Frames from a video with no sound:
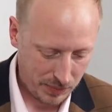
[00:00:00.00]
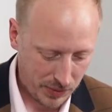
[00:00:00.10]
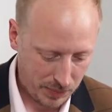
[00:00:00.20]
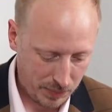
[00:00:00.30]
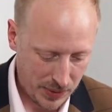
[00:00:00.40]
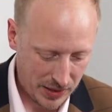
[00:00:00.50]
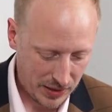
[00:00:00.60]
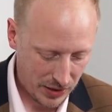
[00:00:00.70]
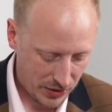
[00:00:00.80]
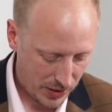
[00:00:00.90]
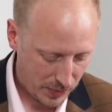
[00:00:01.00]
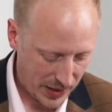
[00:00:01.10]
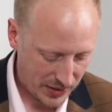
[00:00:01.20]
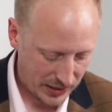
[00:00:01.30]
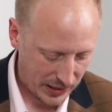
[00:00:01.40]
opinion, is
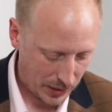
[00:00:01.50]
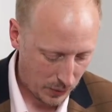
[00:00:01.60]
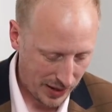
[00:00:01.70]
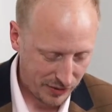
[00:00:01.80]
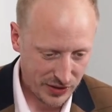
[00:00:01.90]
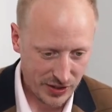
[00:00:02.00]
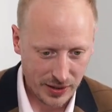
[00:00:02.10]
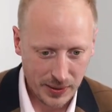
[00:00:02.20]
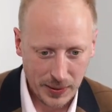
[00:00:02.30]
basically a WAF is